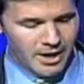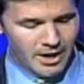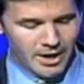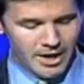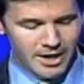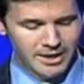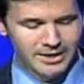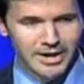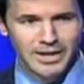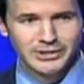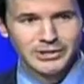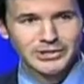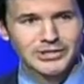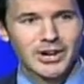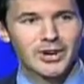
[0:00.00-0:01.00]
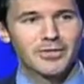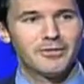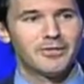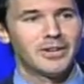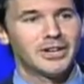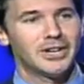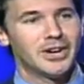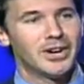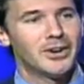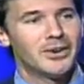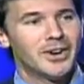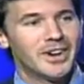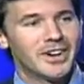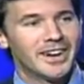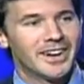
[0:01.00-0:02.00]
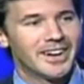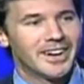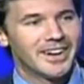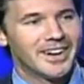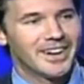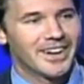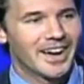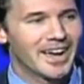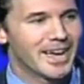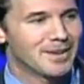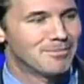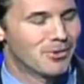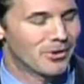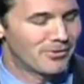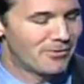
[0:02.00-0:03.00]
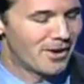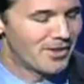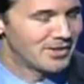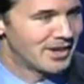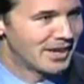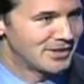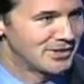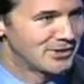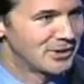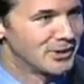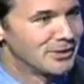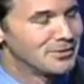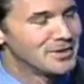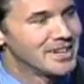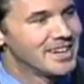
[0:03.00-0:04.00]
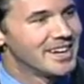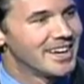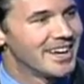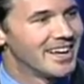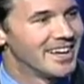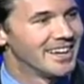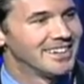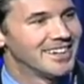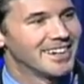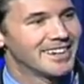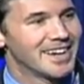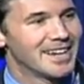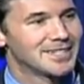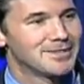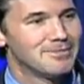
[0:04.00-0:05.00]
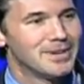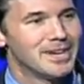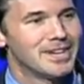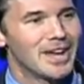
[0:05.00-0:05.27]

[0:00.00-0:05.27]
And as you saw in the video, I had more fun than I deserved and got to meet